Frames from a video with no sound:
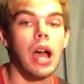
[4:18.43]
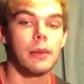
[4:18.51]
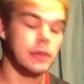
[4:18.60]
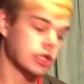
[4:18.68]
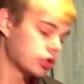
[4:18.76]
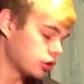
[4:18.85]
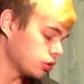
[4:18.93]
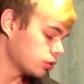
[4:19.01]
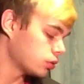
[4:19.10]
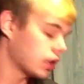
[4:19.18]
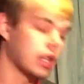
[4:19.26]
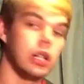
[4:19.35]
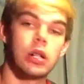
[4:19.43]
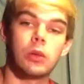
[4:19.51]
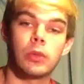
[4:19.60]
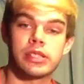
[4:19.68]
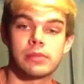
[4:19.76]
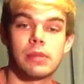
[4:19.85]
I'm going to do uh,
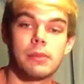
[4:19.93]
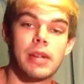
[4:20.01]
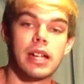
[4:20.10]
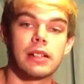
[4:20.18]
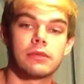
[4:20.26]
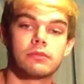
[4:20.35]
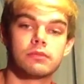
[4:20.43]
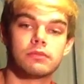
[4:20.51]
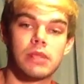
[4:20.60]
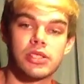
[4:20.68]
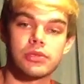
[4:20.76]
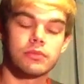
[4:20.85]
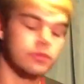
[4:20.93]
What's in My Bag my